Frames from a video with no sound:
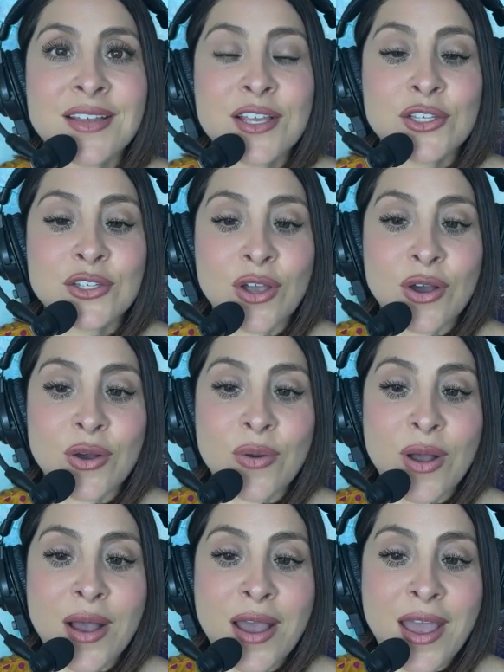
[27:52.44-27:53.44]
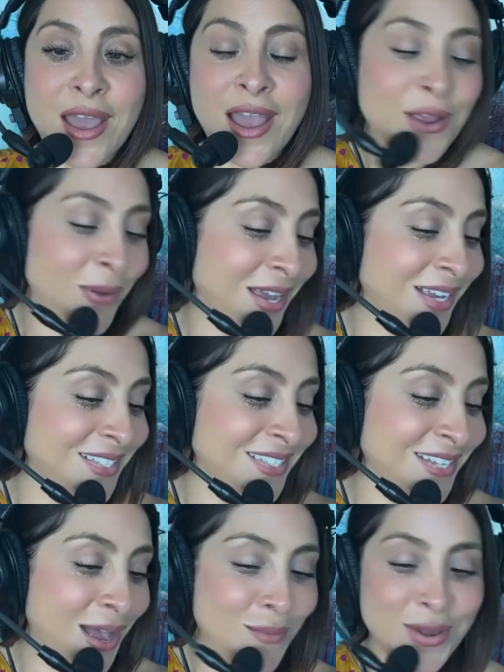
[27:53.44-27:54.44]
So
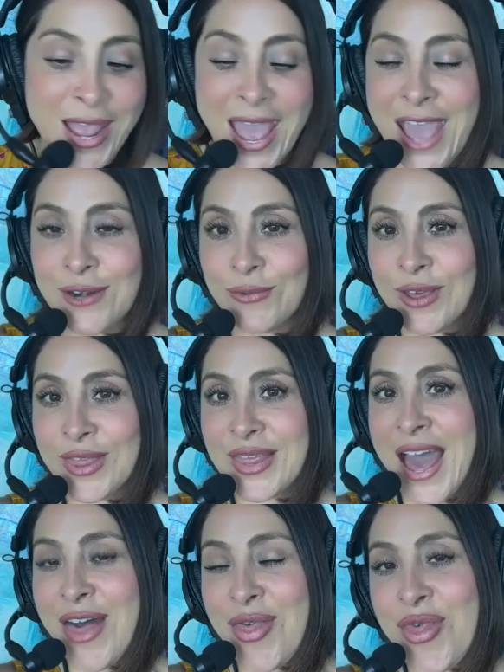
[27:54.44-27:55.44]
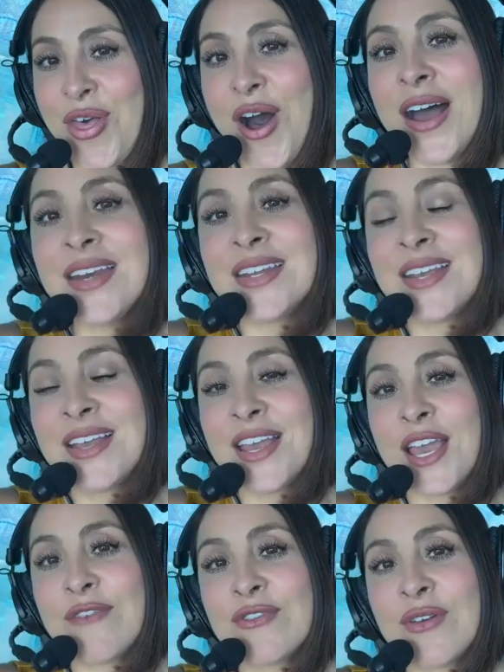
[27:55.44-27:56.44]
anyways, I'm going to end with that thought.
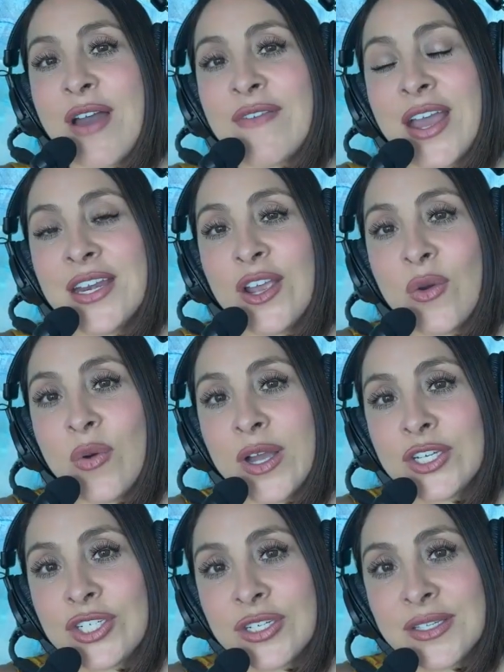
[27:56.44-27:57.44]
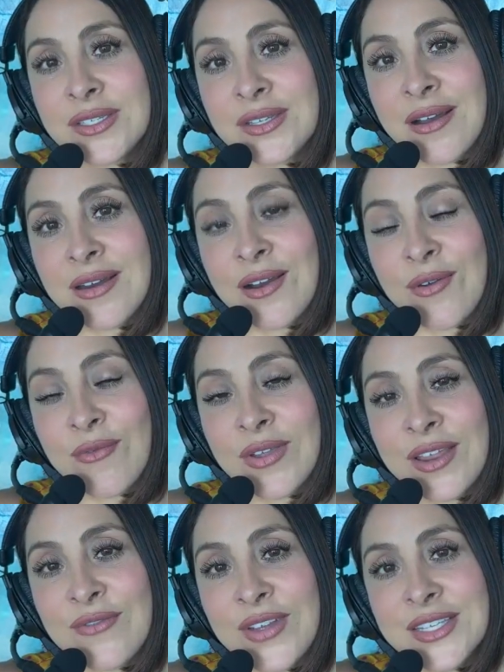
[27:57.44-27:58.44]
If you have any questions on
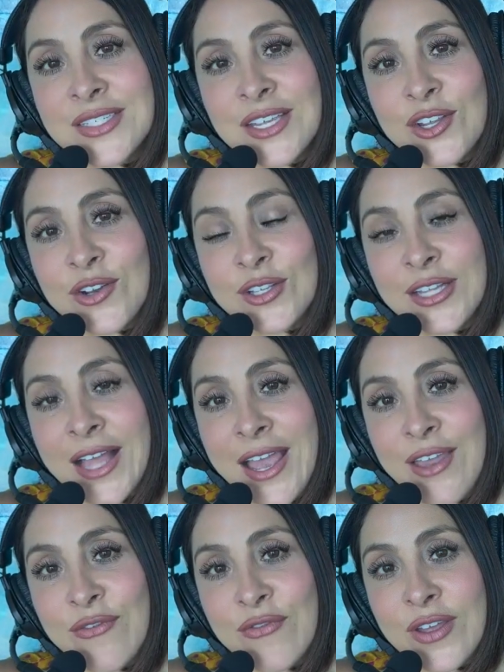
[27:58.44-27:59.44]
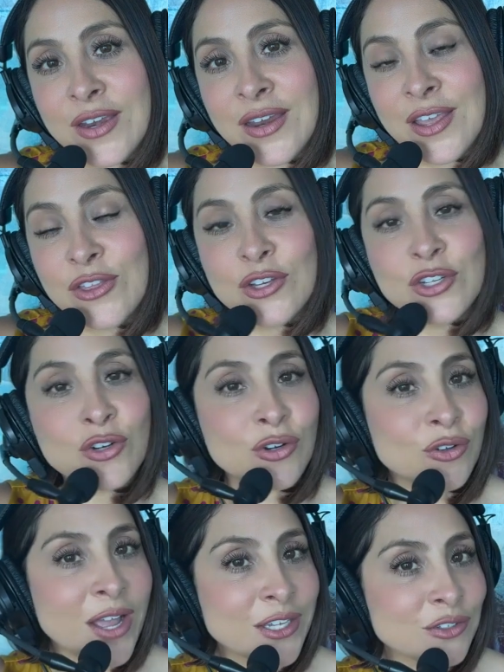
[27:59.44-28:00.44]
reinventing your life and the
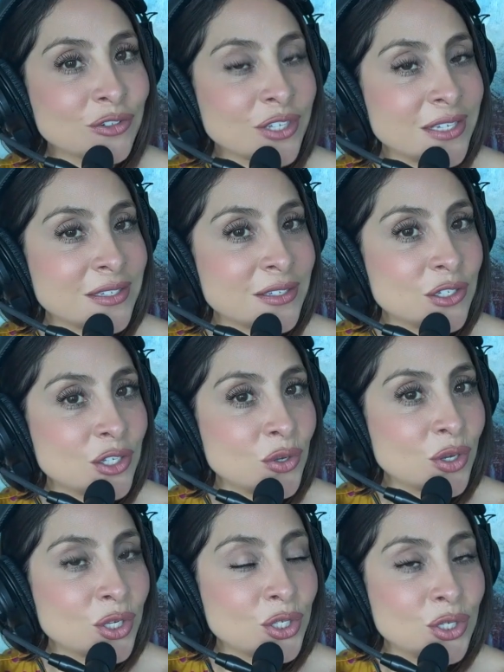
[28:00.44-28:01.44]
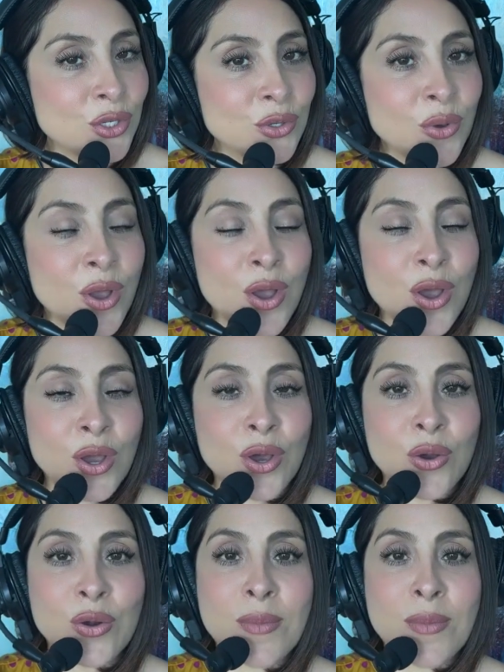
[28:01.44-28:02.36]
journal exercises you can do, go to